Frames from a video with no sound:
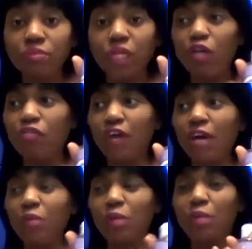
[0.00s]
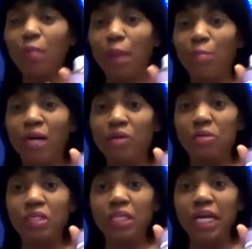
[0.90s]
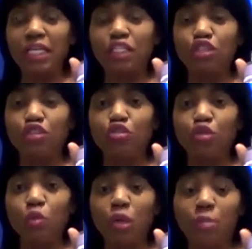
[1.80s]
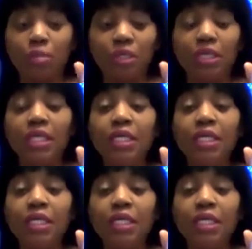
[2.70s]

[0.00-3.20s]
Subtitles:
go find one of my bottles and I can show you the one, but